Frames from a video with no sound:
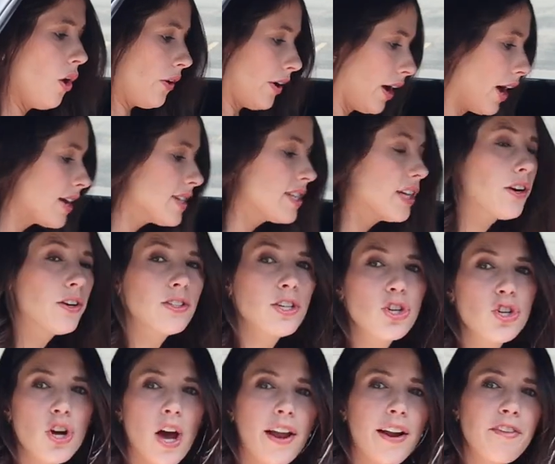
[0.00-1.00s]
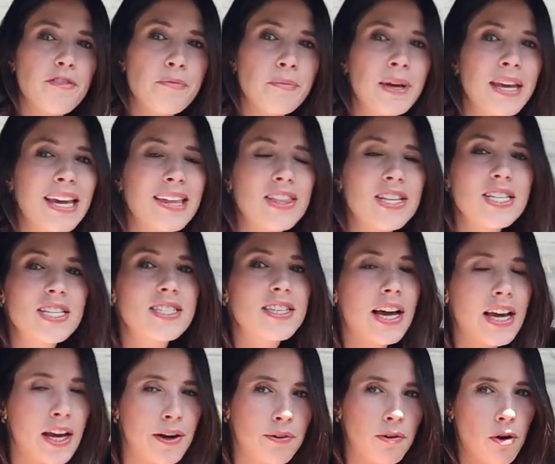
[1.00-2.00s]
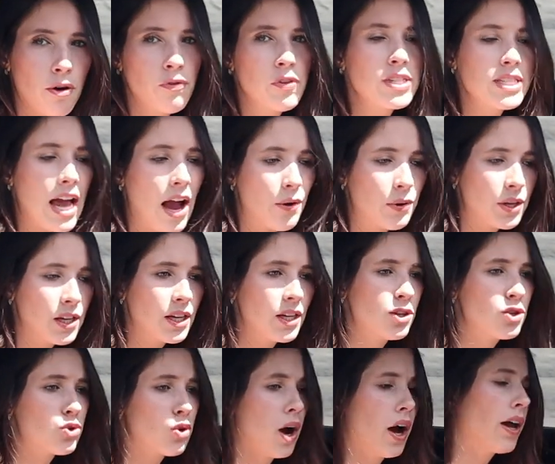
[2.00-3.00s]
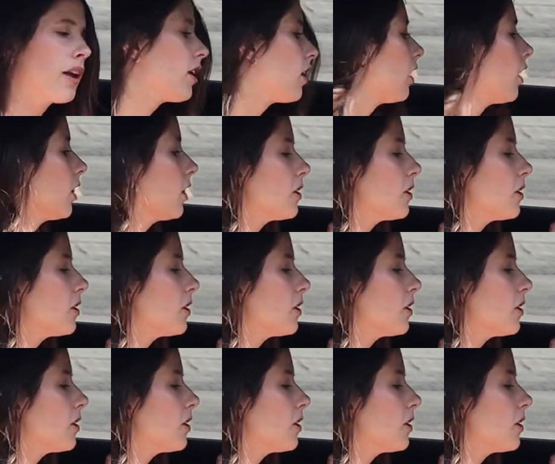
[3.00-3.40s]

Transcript: Okay, guys, here's a shot of me in the second row of this Audi e-tron.